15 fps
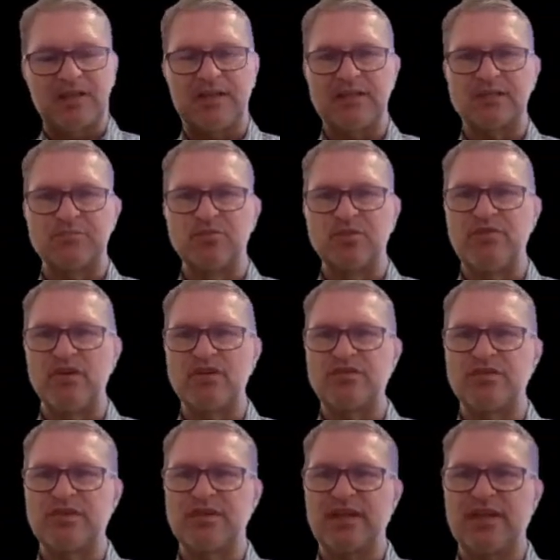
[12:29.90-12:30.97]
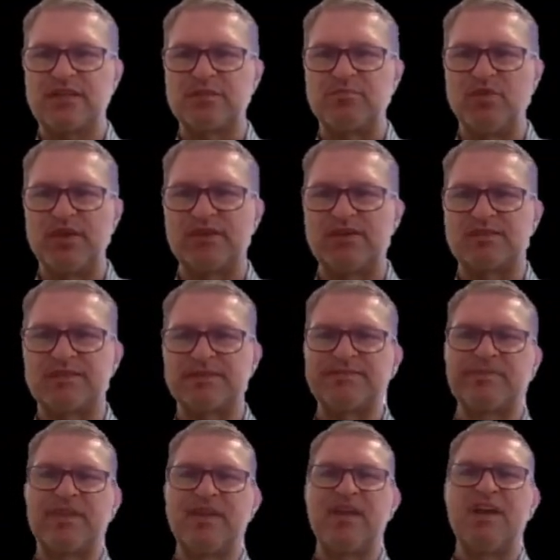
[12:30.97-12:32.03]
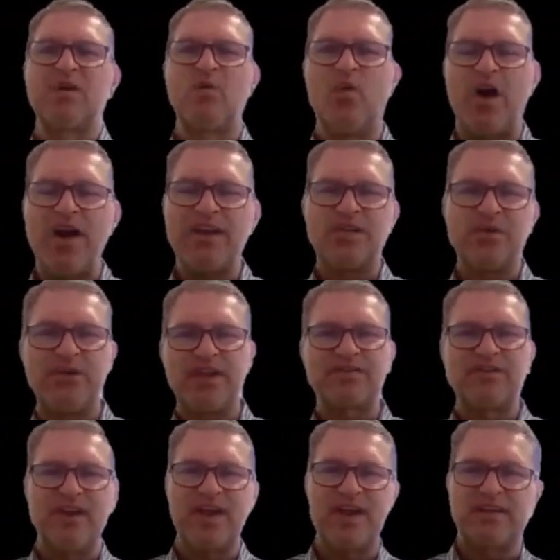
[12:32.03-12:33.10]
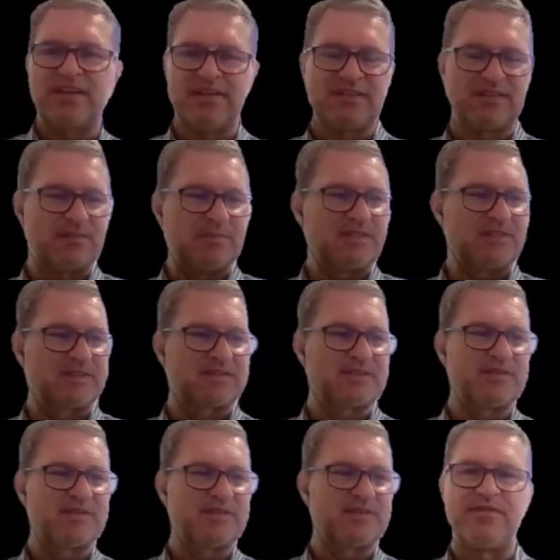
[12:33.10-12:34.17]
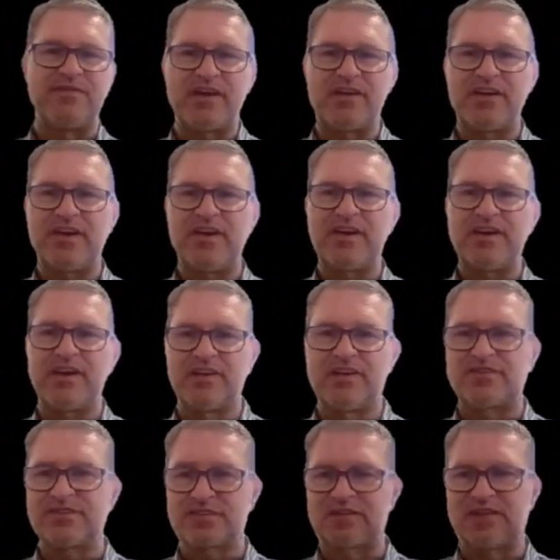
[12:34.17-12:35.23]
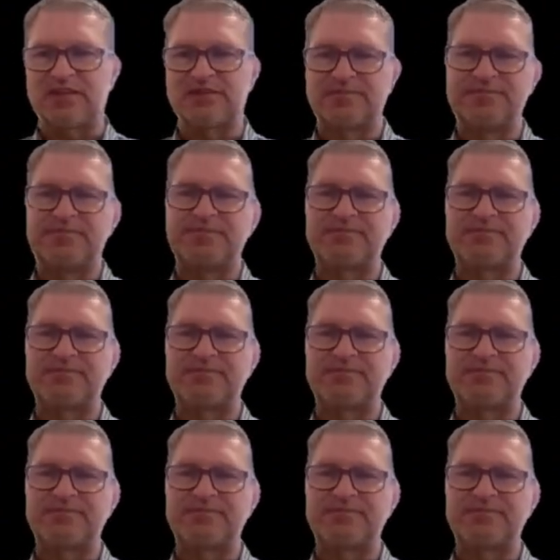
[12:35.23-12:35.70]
Let's move on to the next point. Why do we create estimates? Very interesting.